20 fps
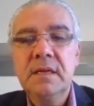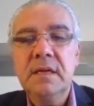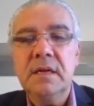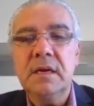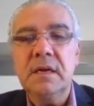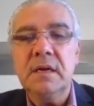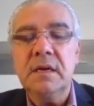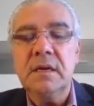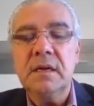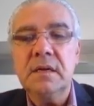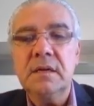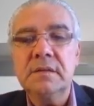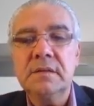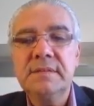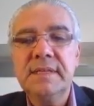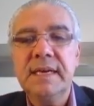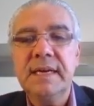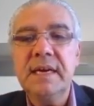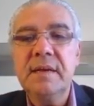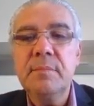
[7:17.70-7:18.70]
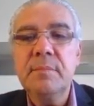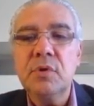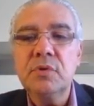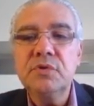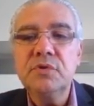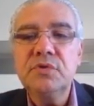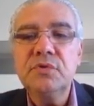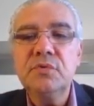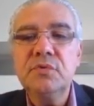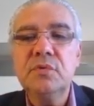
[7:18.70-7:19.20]
They're able
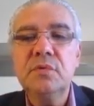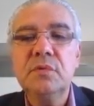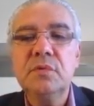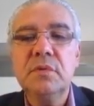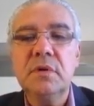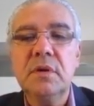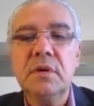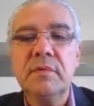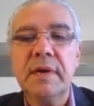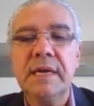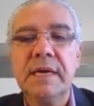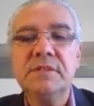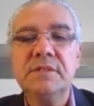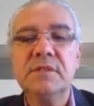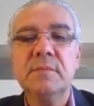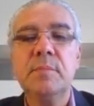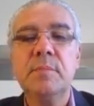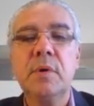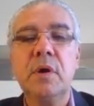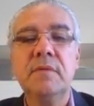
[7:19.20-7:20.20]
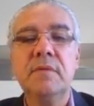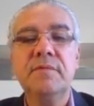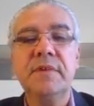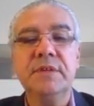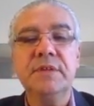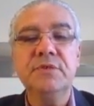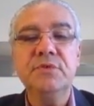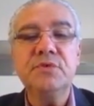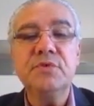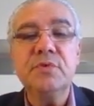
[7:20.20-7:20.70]
to rise above
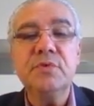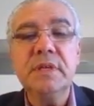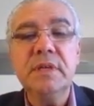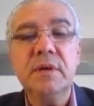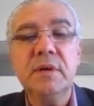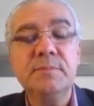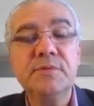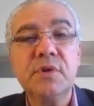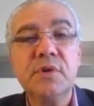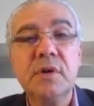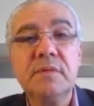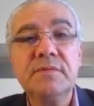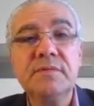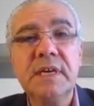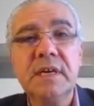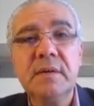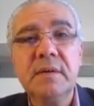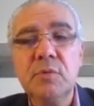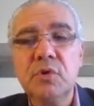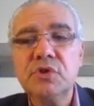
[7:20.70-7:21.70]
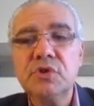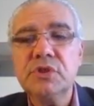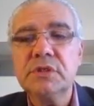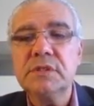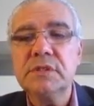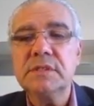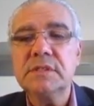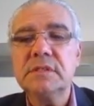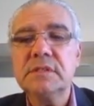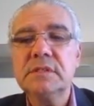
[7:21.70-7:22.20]
and neutrally observe their
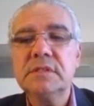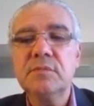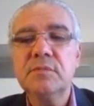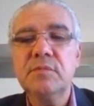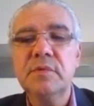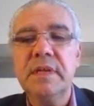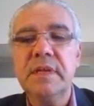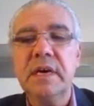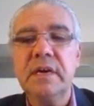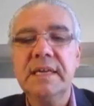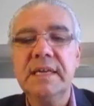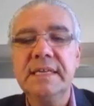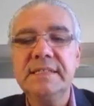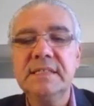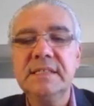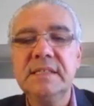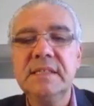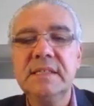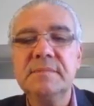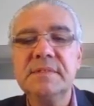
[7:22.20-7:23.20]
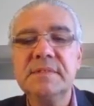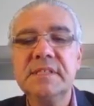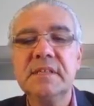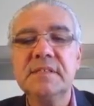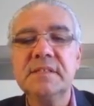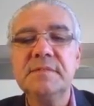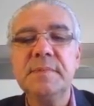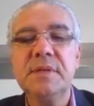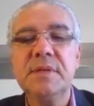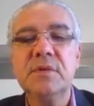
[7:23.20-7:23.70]
emotions without letting
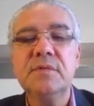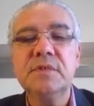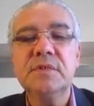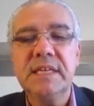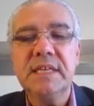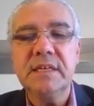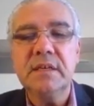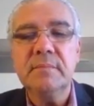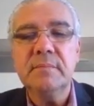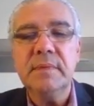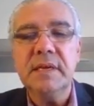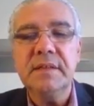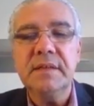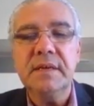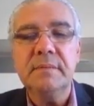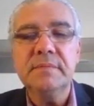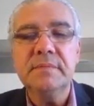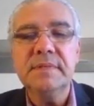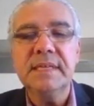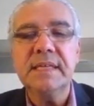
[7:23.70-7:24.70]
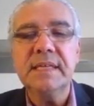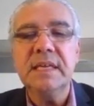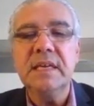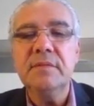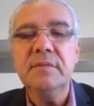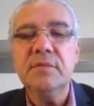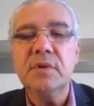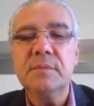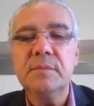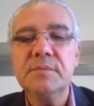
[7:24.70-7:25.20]
themselves be overtaken by them. They can
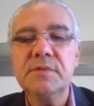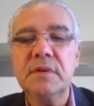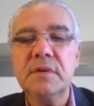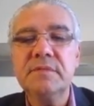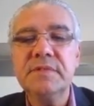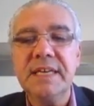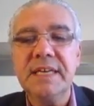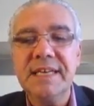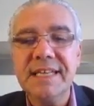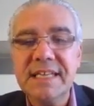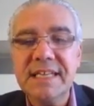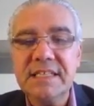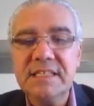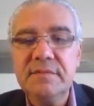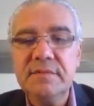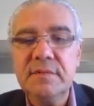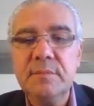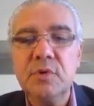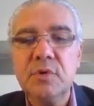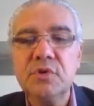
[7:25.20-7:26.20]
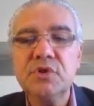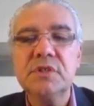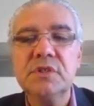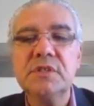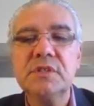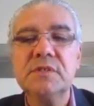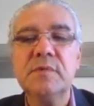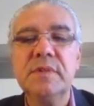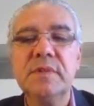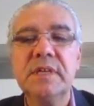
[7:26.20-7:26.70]
even observe their negative
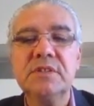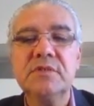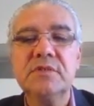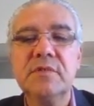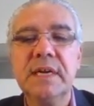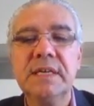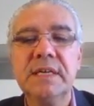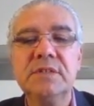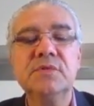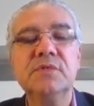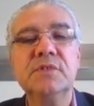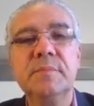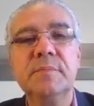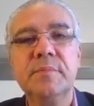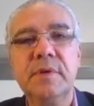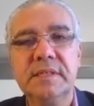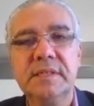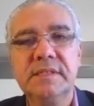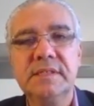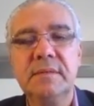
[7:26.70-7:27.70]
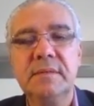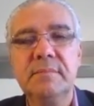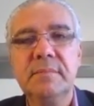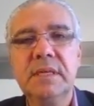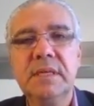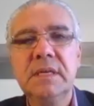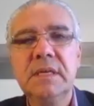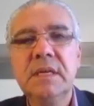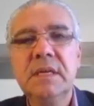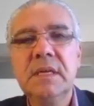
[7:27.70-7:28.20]
emotions without trying to suppress them.
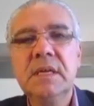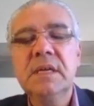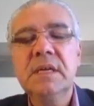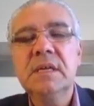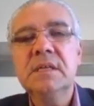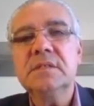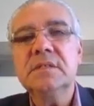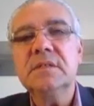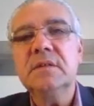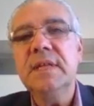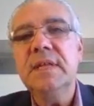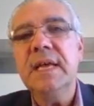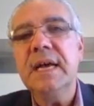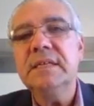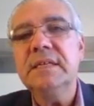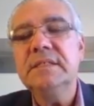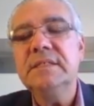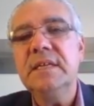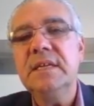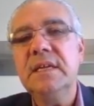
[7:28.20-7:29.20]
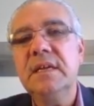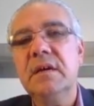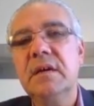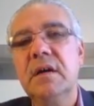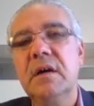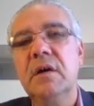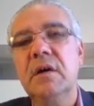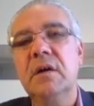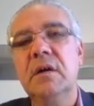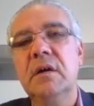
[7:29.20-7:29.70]
So the idea
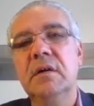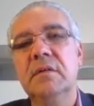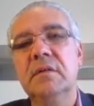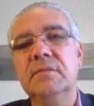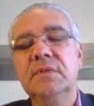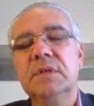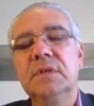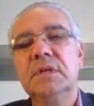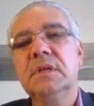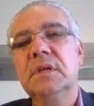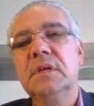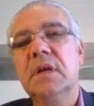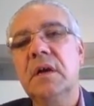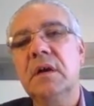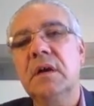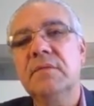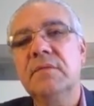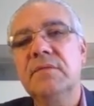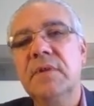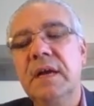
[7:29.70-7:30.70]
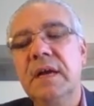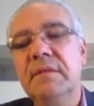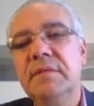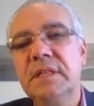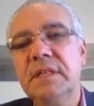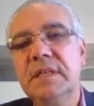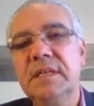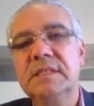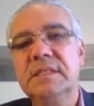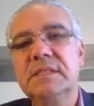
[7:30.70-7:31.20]
of
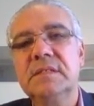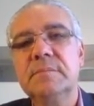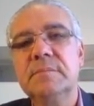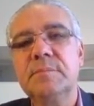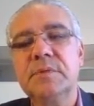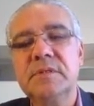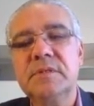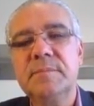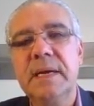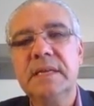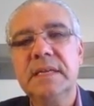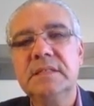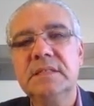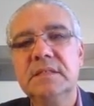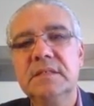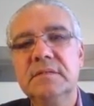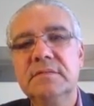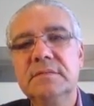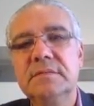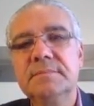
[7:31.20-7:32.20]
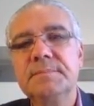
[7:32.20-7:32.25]
having this perspective